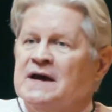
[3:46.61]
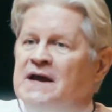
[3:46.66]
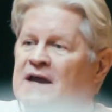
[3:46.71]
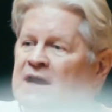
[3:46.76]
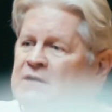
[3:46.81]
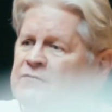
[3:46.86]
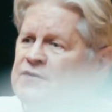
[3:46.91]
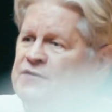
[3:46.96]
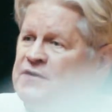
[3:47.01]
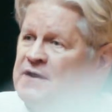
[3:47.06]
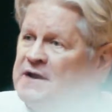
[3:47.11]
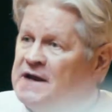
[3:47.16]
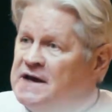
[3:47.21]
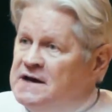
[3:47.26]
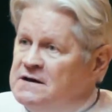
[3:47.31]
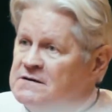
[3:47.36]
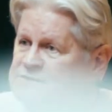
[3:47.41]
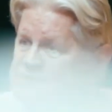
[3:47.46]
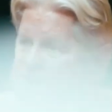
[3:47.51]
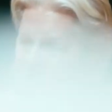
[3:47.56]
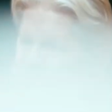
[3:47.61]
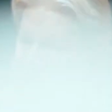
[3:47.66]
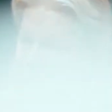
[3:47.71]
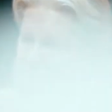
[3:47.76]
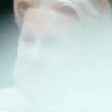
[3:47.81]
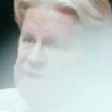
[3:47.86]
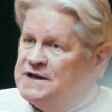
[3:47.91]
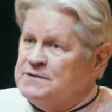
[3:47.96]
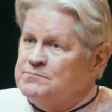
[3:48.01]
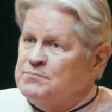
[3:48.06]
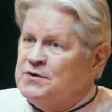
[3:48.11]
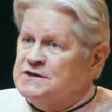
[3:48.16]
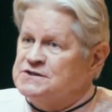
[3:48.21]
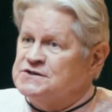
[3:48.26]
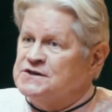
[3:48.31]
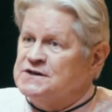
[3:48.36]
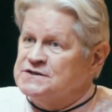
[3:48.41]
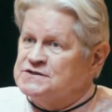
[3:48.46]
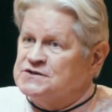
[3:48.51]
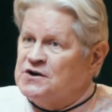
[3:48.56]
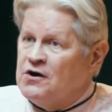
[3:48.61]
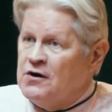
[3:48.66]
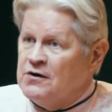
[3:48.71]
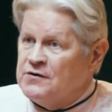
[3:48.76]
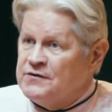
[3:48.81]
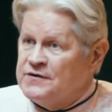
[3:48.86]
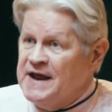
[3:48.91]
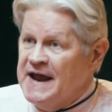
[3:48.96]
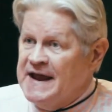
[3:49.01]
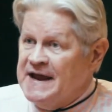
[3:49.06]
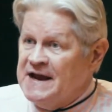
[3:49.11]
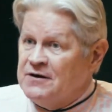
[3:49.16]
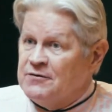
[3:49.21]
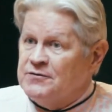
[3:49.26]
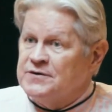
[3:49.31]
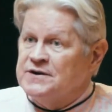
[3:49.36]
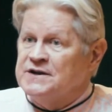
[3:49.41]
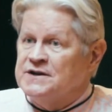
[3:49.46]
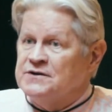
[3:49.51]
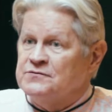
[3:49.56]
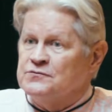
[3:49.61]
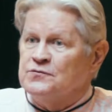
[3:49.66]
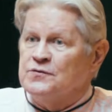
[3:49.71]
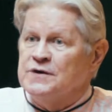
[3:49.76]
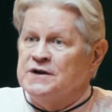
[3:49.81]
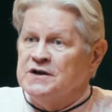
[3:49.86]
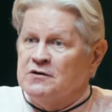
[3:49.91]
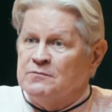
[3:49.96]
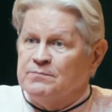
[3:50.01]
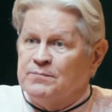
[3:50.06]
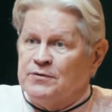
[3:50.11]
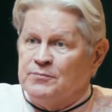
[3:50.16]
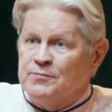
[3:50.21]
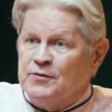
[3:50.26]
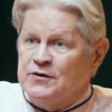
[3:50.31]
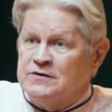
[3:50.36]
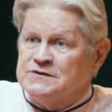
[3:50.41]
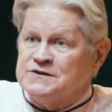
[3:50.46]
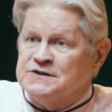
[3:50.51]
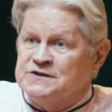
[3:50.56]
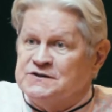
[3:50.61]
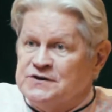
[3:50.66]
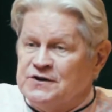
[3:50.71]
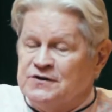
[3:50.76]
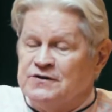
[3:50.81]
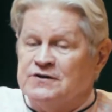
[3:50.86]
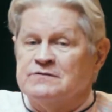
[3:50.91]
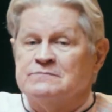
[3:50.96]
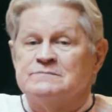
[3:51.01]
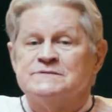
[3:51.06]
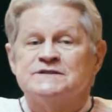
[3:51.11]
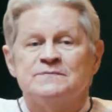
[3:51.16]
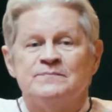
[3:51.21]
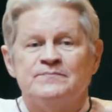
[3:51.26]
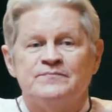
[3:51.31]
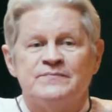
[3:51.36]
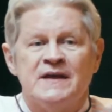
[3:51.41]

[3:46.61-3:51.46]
Everything else in the state budget has gone down in real per person terms.